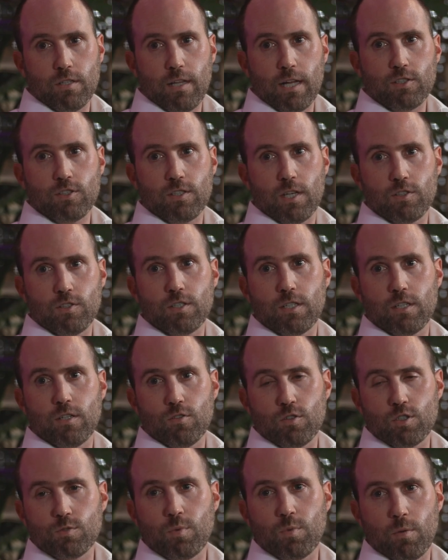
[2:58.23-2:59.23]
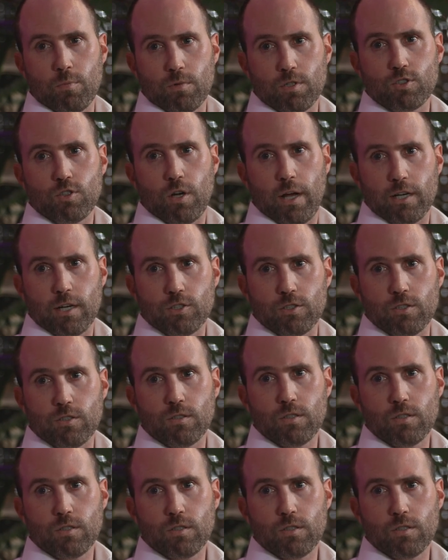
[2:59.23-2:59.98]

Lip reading: and that's testicular sperm extraction.